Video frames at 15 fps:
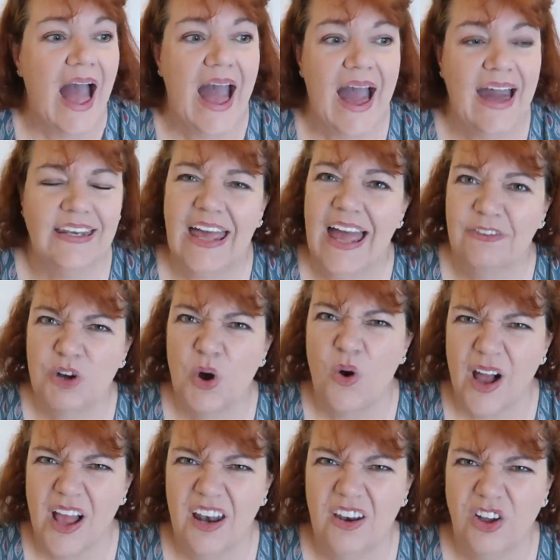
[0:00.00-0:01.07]
and I have
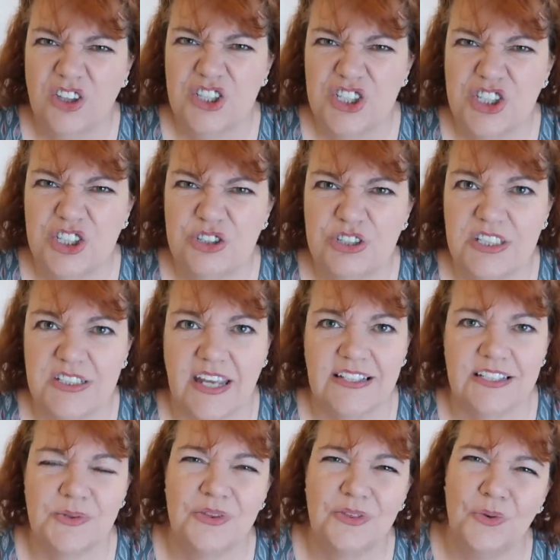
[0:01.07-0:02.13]
quite a lot to do today.
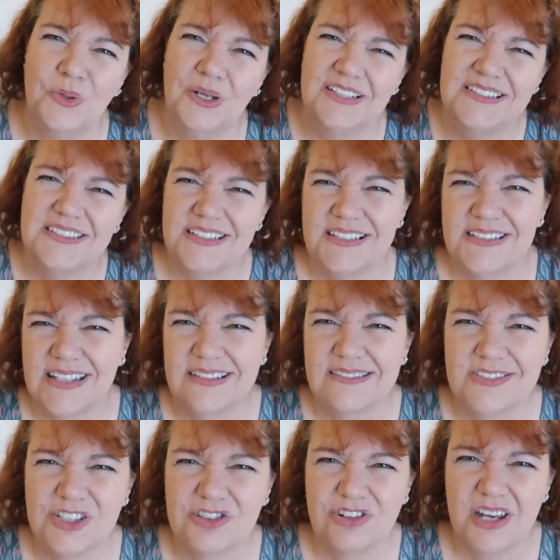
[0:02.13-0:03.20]
So I thought, will I sit down
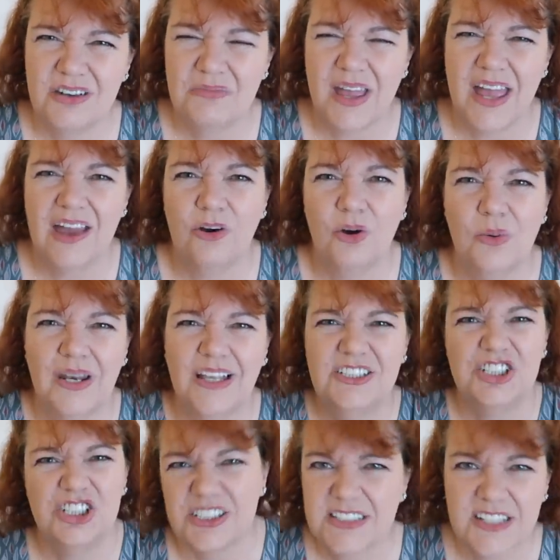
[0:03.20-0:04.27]
and straighten my hair, or will I
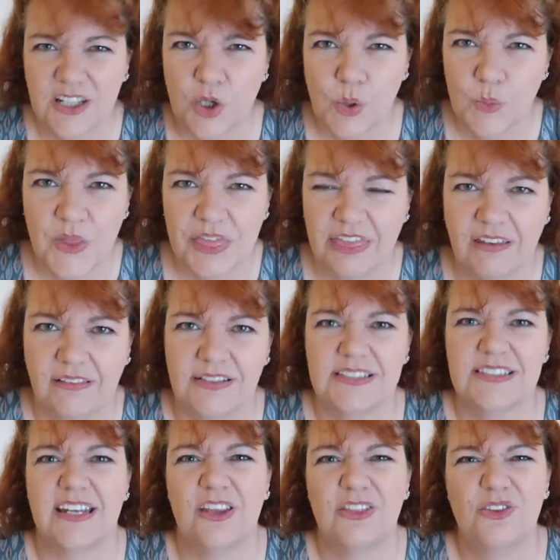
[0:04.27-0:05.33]
just get on with
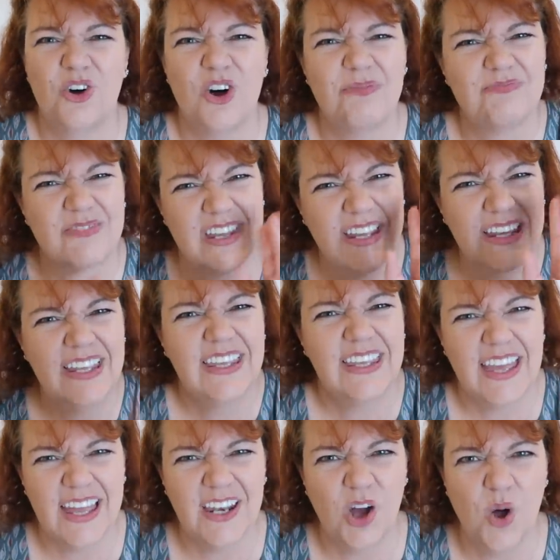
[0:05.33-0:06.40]
things? And I thought,
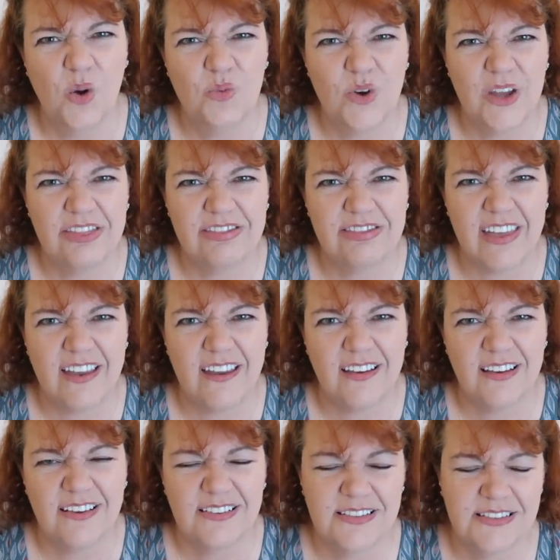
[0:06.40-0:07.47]
get on with
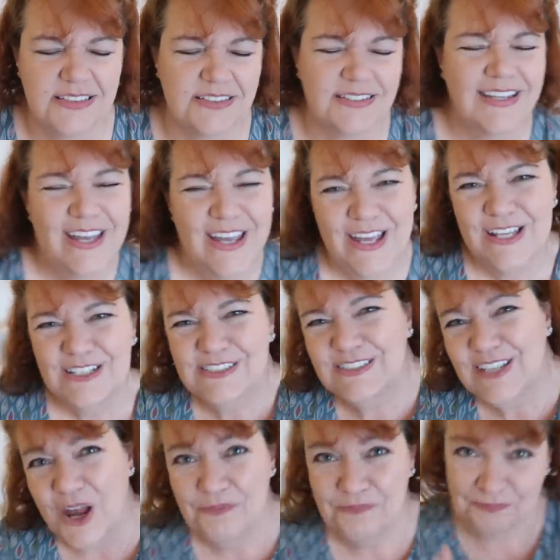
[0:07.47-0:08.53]
things.
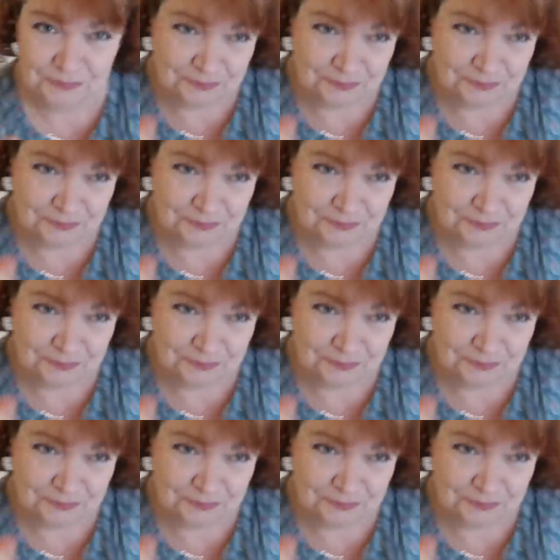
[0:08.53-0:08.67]
So,